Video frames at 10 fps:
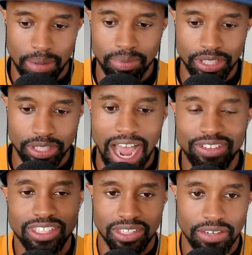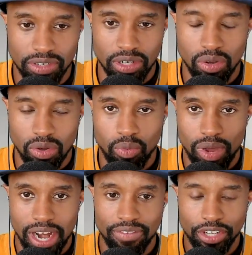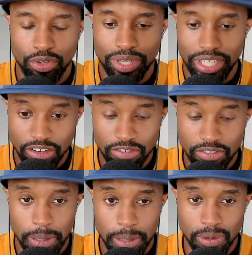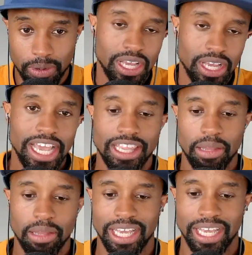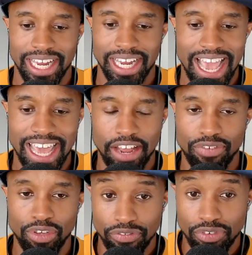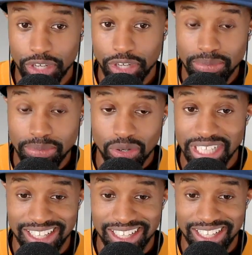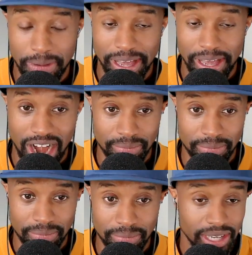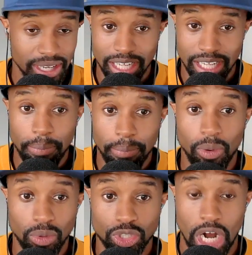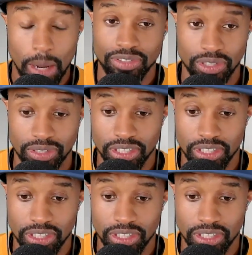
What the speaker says: You have to deliver on whatever you give people in the beginning. And if you keep doing that clickbaity crap, people will drop off soon.